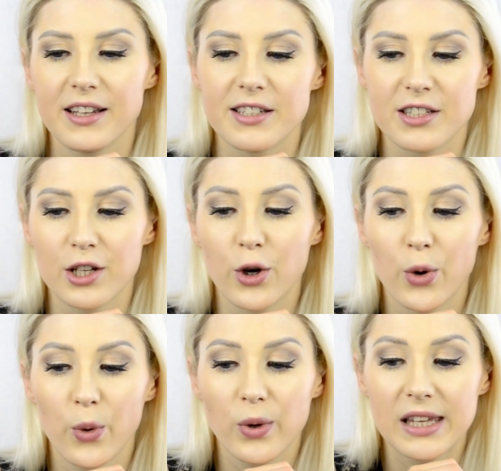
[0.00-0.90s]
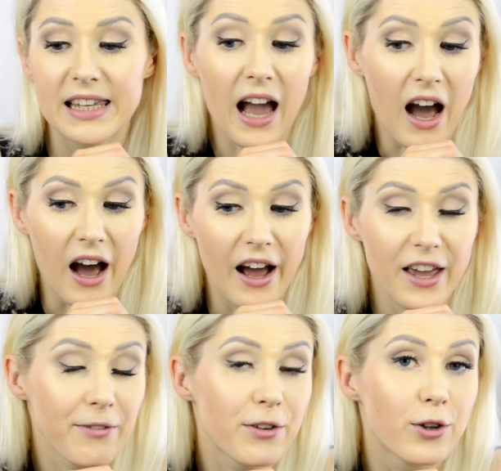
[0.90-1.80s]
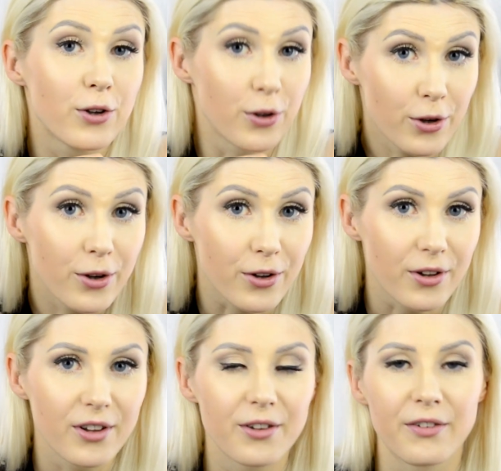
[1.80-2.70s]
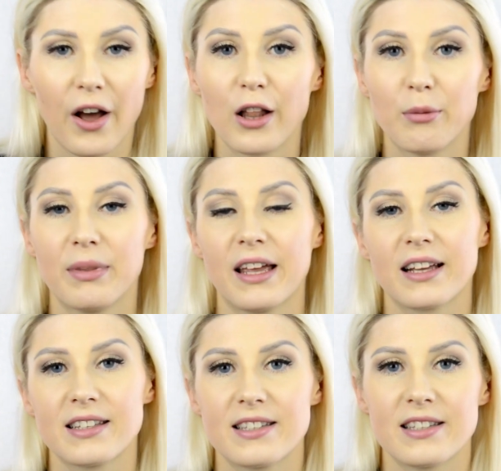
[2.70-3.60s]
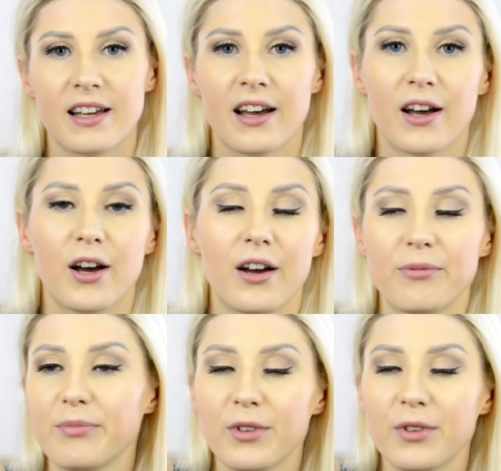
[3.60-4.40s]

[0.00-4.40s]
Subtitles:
So yeah, if you Google the Olaplex,